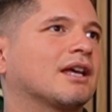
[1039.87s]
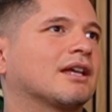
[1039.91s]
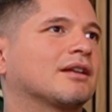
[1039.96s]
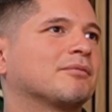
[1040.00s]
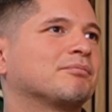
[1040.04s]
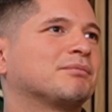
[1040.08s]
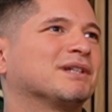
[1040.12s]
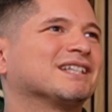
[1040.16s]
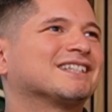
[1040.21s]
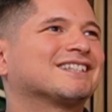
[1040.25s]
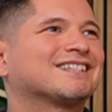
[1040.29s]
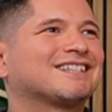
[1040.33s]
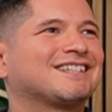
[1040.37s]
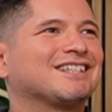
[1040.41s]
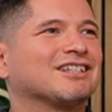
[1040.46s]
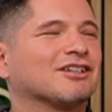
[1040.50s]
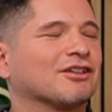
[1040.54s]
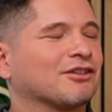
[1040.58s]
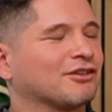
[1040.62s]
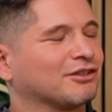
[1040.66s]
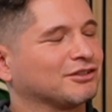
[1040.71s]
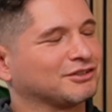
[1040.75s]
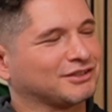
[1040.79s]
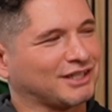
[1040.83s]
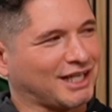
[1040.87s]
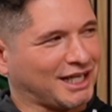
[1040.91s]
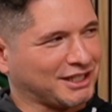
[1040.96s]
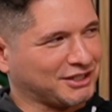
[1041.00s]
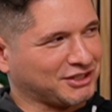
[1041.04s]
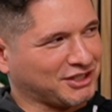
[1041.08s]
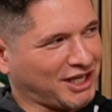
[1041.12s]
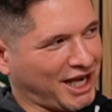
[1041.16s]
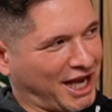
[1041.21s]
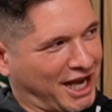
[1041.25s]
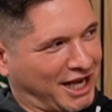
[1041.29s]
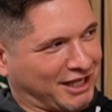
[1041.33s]
but still, there's that
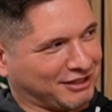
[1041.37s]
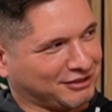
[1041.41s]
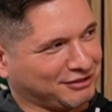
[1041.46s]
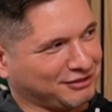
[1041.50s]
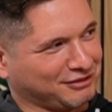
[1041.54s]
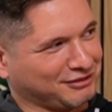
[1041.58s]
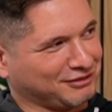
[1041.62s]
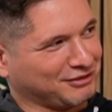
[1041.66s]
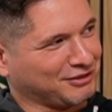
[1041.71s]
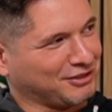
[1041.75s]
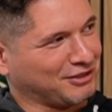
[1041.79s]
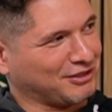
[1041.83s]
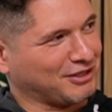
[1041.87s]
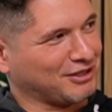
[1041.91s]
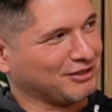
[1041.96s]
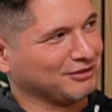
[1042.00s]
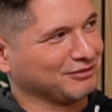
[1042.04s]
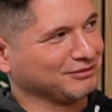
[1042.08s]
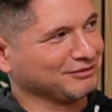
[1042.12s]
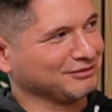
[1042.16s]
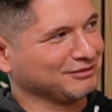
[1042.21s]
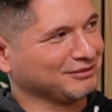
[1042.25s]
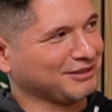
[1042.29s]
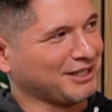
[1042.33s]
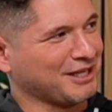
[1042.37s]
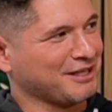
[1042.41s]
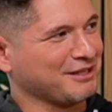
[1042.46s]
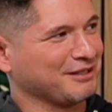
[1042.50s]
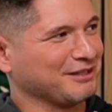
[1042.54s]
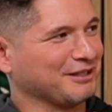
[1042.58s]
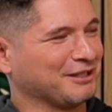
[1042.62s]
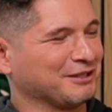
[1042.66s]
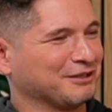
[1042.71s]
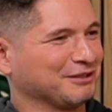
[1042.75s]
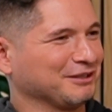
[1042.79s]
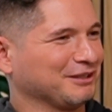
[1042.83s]
chance.
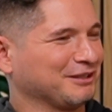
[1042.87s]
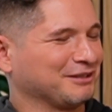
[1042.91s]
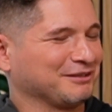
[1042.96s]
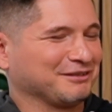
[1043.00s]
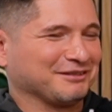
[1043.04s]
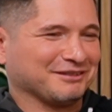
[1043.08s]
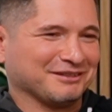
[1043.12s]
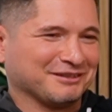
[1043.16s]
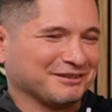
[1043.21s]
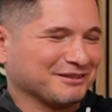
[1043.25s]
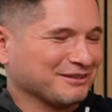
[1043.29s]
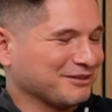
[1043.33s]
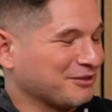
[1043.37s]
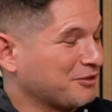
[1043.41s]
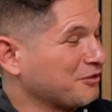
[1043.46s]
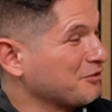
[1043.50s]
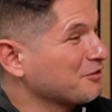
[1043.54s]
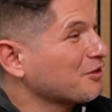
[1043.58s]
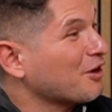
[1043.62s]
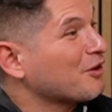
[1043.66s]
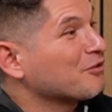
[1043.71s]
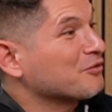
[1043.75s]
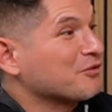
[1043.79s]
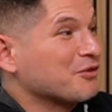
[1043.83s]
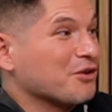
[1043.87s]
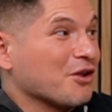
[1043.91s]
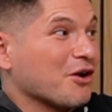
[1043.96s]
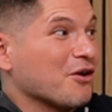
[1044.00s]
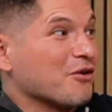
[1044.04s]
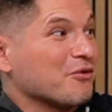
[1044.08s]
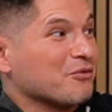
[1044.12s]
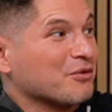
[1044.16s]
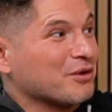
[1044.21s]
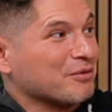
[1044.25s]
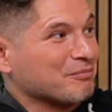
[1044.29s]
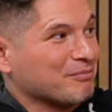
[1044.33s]
You don't
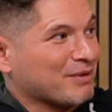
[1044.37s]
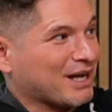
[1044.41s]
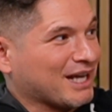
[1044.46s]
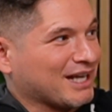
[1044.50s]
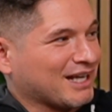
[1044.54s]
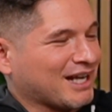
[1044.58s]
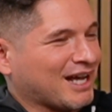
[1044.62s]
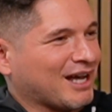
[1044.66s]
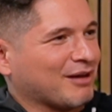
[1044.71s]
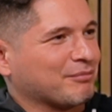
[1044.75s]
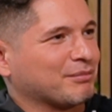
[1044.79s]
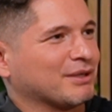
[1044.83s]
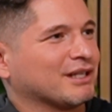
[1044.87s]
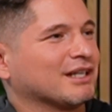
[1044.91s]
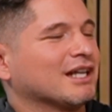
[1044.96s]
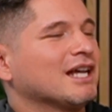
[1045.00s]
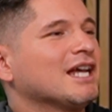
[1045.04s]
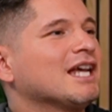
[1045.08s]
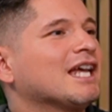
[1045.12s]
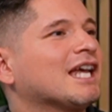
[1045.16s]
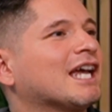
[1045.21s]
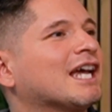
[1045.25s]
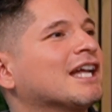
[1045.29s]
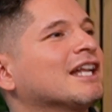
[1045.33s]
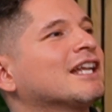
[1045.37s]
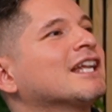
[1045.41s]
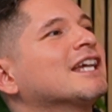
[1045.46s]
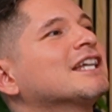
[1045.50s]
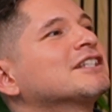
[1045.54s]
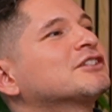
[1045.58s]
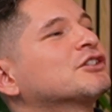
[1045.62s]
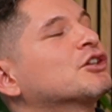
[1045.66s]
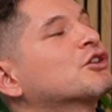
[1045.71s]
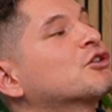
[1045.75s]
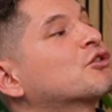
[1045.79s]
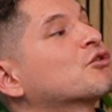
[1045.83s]
know what might happen. It
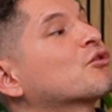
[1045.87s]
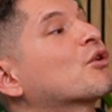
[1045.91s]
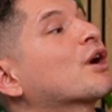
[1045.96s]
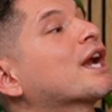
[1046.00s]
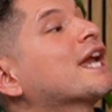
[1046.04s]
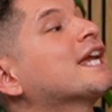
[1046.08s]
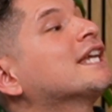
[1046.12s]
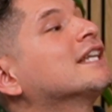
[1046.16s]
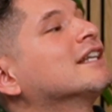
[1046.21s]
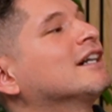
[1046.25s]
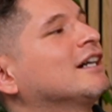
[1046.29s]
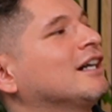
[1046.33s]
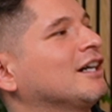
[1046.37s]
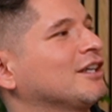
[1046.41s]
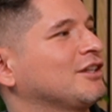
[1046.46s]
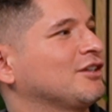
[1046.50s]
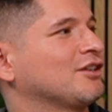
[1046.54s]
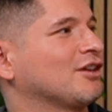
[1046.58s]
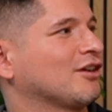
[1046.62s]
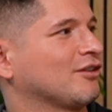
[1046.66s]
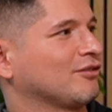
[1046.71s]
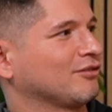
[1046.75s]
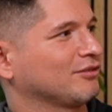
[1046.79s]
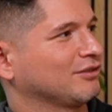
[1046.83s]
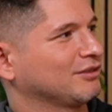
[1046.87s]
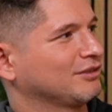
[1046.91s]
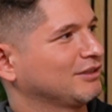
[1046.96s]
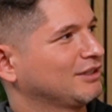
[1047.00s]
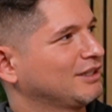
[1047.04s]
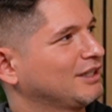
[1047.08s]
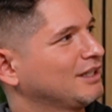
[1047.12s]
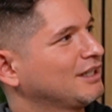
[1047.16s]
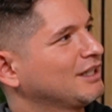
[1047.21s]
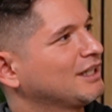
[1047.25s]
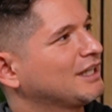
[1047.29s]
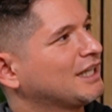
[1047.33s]
is a great unknown.
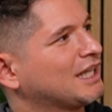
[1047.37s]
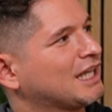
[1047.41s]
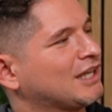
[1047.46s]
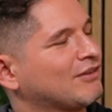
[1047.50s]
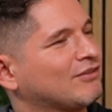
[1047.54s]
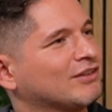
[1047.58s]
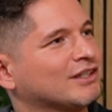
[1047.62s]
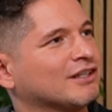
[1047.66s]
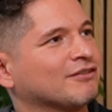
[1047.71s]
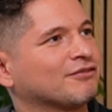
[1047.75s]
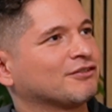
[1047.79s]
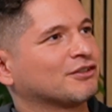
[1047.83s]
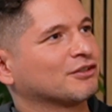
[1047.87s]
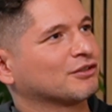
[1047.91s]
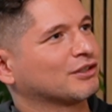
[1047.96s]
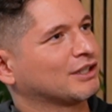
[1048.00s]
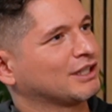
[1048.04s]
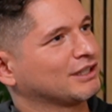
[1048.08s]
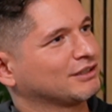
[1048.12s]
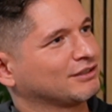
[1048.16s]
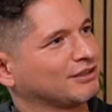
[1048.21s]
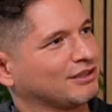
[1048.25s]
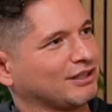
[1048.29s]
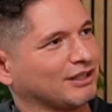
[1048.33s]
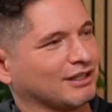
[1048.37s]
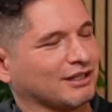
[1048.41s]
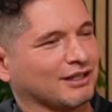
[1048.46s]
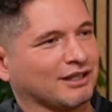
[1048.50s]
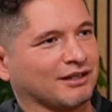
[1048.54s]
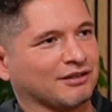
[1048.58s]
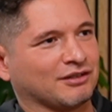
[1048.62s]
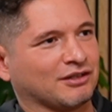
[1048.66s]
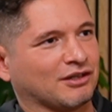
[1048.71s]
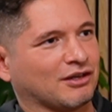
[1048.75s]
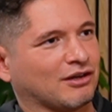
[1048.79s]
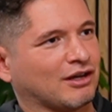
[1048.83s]
Even if there is
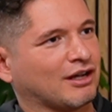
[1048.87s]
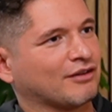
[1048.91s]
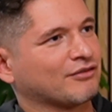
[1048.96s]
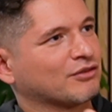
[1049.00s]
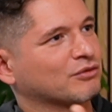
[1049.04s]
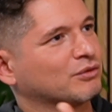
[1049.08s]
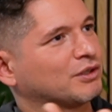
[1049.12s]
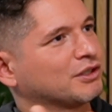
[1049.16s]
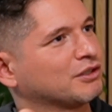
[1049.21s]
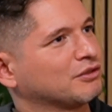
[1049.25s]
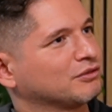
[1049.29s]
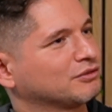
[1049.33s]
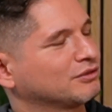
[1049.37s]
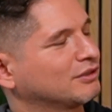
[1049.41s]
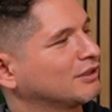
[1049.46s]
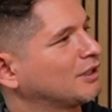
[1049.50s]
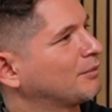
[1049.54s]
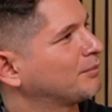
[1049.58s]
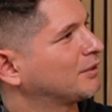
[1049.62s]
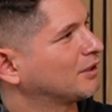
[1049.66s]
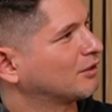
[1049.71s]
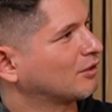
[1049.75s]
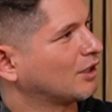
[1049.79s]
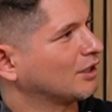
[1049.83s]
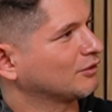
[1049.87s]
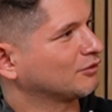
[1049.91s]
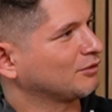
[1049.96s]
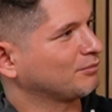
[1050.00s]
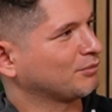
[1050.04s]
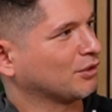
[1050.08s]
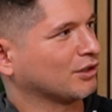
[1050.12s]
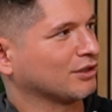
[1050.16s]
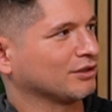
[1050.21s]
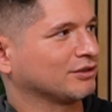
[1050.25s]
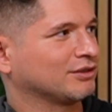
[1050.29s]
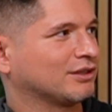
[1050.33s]
everyone who's coming across the
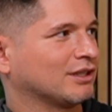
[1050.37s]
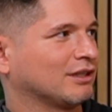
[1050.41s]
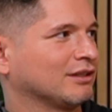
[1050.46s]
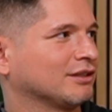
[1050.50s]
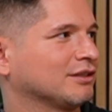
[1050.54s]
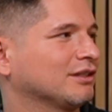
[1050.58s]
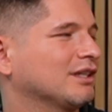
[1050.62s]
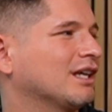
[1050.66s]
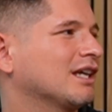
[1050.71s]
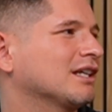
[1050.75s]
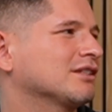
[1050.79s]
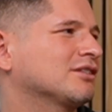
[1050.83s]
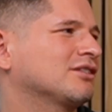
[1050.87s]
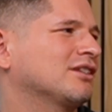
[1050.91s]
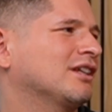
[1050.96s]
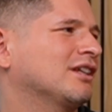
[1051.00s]
border is telling, yeah, it's